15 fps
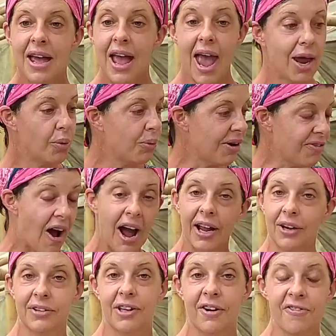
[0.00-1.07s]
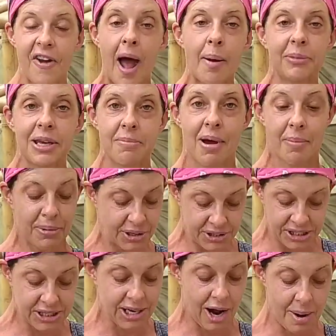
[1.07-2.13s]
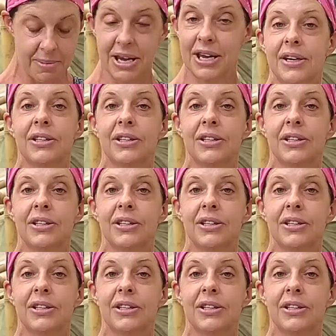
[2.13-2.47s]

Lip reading: And we've hired their family members to come